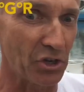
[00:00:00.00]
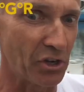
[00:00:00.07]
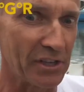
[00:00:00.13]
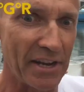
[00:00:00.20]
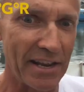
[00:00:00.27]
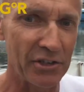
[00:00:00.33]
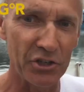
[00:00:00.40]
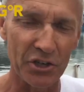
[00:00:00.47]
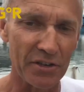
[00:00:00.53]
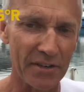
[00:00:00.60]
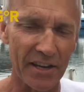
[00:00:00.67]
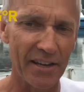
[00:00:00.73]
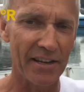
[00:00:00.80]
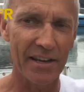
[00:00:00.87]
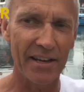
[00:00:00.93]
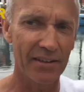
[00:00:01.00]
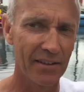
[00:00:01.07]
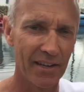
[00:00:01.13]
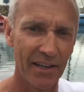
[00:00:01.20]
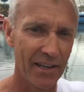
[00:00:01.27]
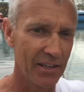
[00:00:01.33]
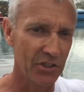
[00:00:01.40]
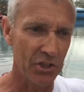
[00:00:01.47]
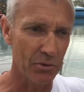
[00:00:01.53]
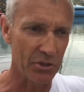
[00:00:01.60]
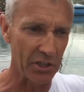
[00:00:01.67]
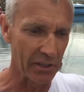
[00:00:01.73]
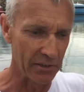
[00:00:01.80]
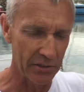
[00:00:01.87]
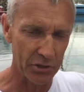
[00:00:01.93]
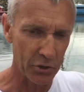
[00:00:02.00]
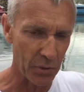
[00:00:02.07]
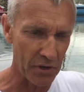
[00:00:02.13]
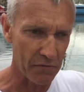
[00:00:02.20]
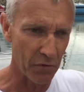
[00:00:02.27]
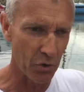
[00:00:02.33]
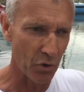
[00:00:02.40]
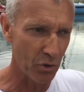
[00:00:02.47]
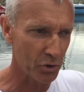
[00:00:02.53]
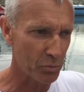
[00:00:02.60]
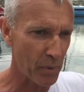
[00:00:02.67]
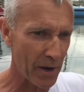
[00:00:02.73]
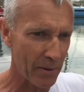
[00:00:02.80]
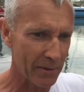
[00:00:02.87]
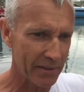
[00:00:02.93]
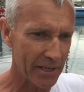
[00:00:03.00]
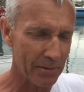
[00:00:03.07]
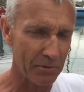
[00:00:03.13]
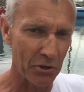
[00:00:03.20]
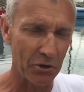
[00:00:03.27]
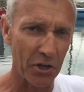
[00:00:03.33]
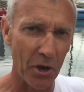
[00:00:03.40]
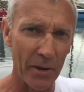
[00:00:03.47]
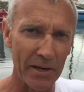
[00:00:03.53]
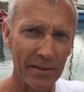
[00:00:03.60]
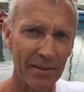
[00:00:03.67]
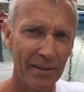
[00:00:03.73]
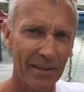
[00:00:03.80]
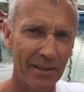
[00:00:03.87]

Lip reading: solid engine. Yeah. 2-cylinder, 24 horsepower, keeps on going.